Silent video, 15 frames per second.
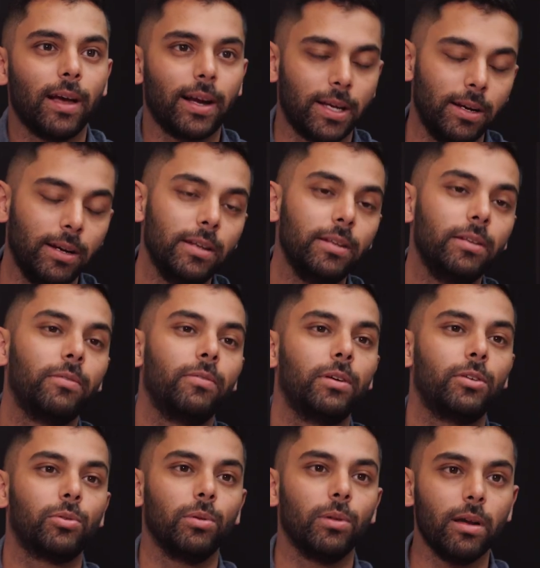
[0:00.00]
like on an
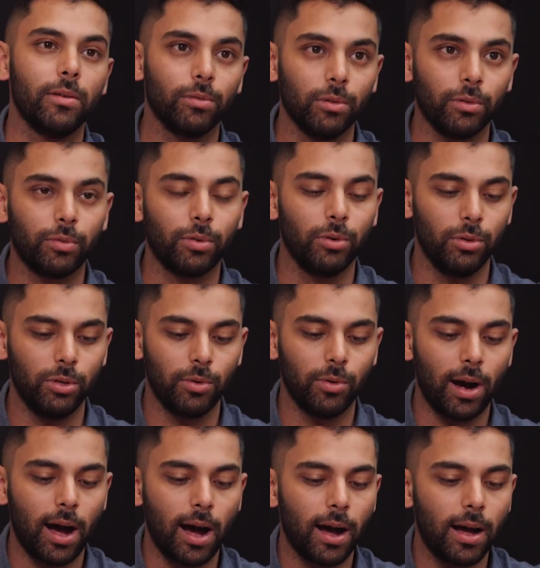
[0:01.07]
individual level of who you
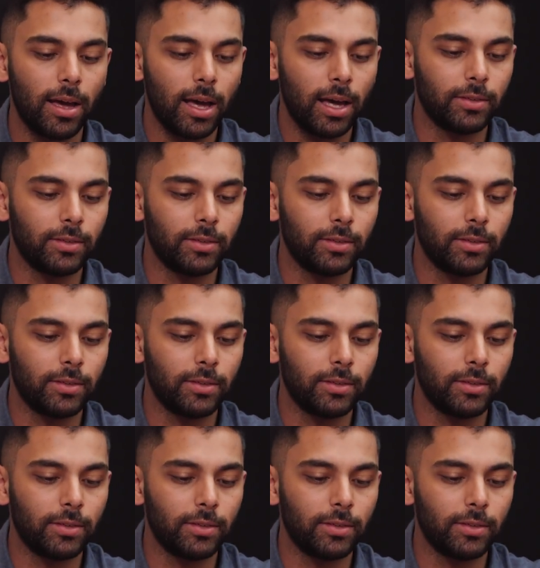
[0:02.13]
are.